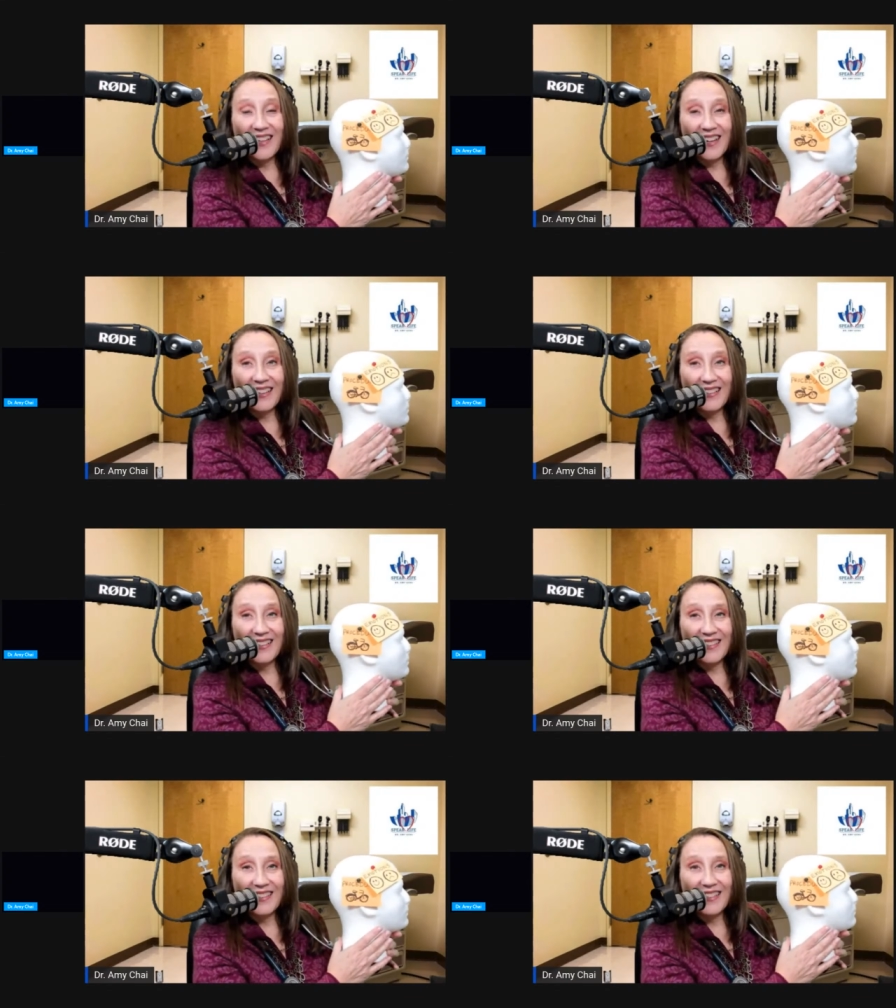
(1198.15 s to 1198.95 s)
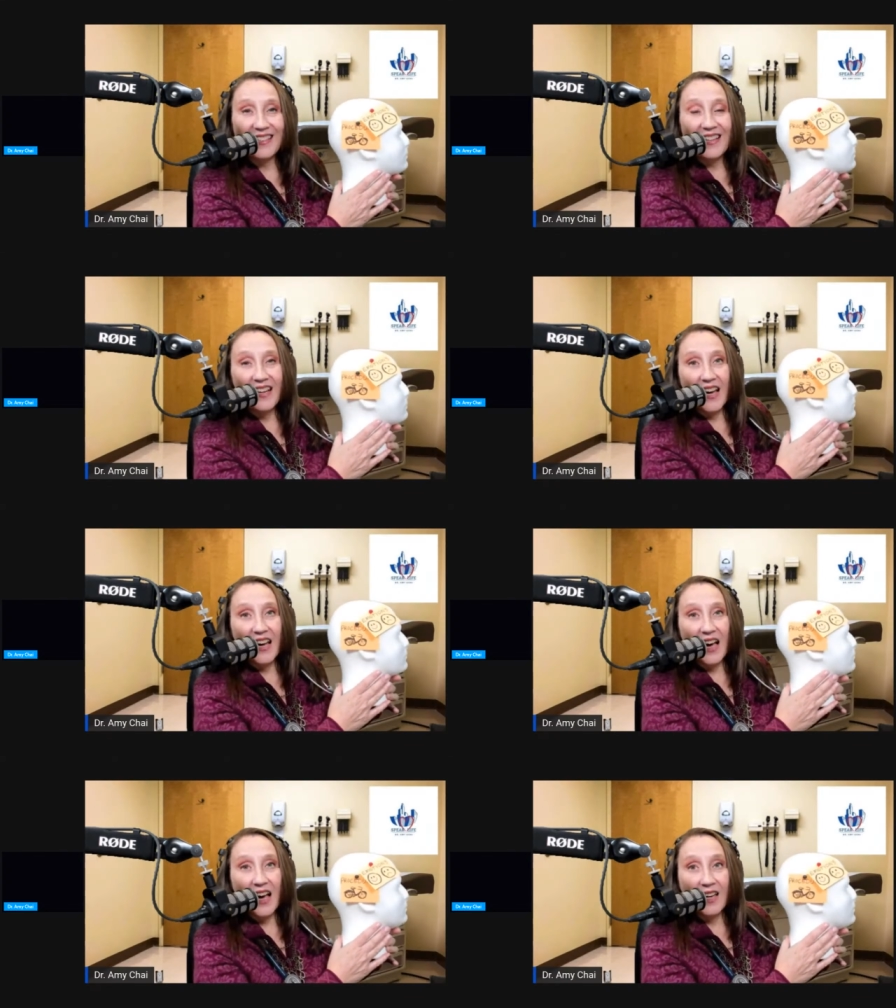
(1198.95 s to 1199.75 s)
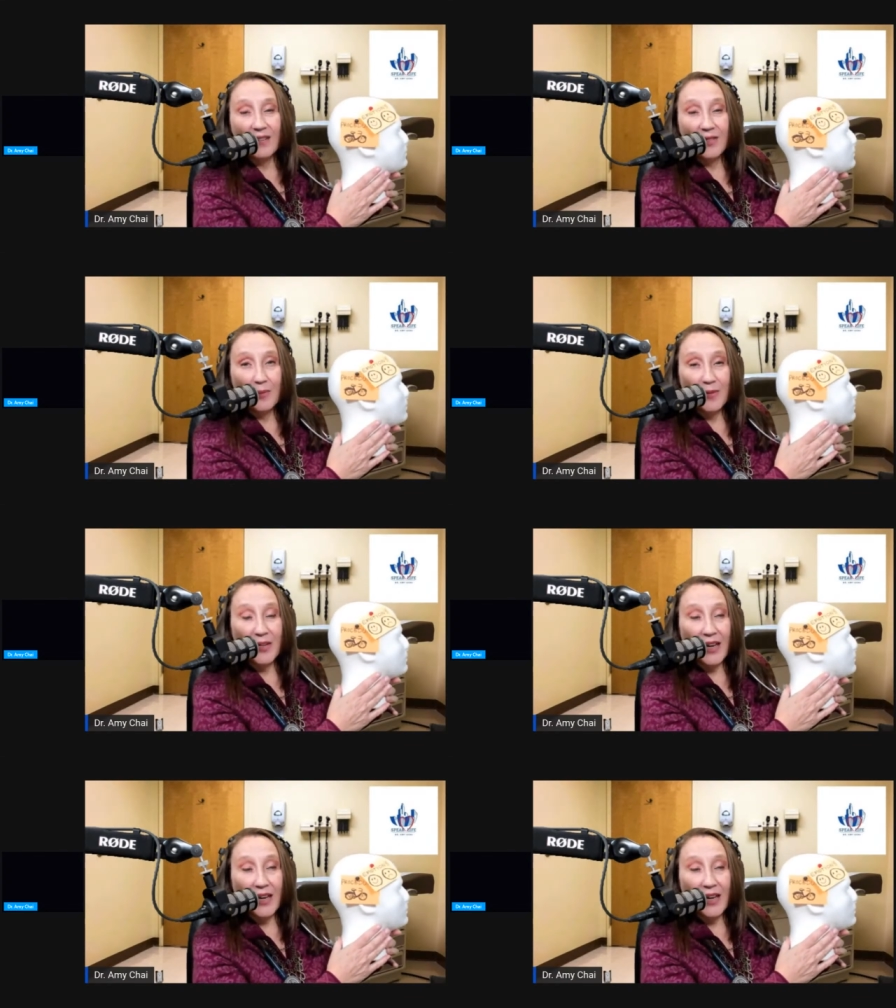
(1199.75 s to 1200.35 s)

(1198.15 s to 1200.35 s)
is, if something